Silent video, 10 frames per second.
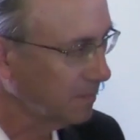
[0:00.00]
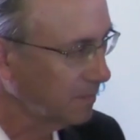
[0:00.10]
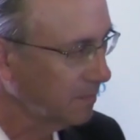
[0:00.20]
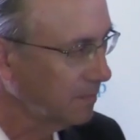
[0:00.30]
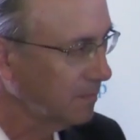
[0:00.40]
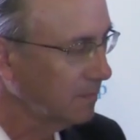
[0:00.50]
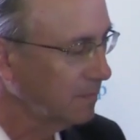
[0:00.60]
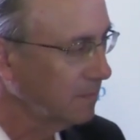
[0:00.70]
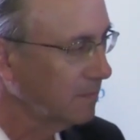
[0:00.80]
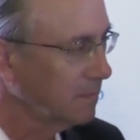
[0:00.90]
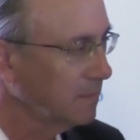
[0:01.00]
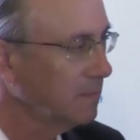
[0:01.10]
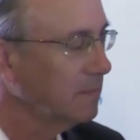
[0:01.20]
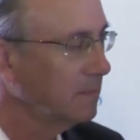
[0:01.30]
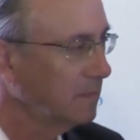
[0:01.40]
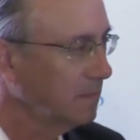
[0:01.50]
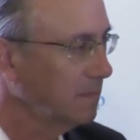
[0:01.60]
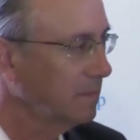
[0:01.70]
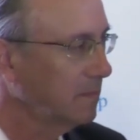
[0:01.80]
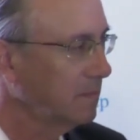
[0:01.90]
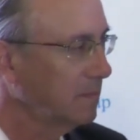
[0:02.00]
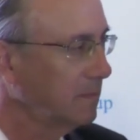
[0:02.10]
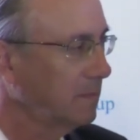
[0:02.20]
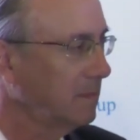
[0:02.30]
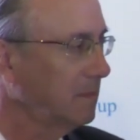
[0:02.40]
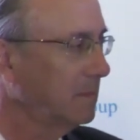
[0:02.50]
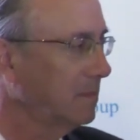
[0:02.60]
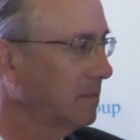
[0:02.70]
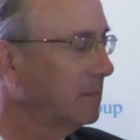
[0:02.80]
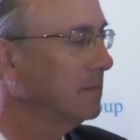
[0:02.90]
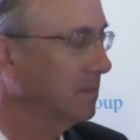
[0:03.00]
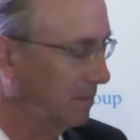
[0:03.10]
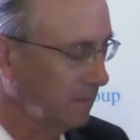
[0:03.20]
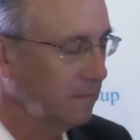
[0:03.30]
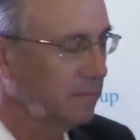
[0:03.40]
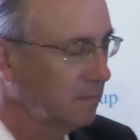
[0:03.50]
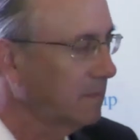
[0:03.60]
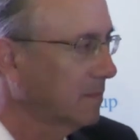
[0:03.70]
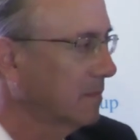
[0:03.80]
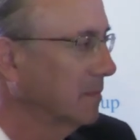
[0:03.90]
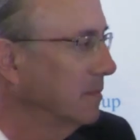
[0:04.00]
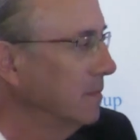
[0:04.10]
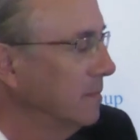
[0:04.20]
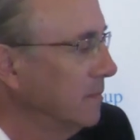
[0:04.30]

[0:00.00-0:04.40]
This person isn't speaking.